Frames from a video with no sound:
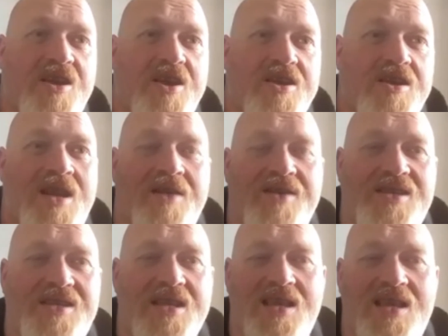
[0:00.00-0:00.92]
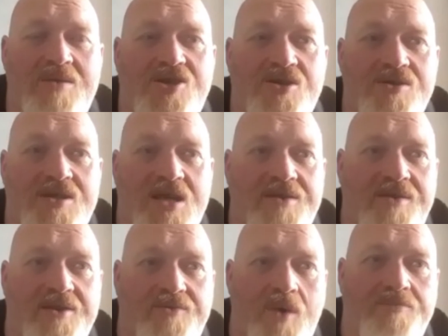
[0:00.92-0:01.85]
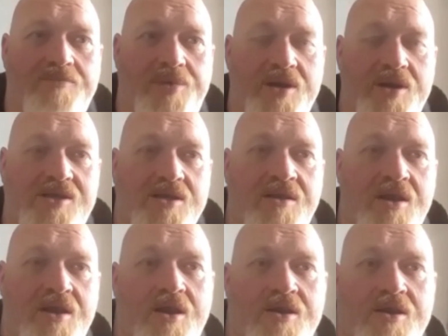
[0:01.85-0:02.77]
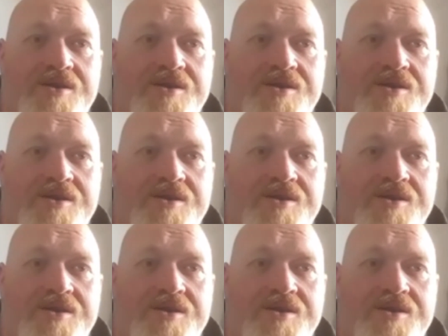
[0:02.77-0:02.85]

You never see the image on TV of one person who's in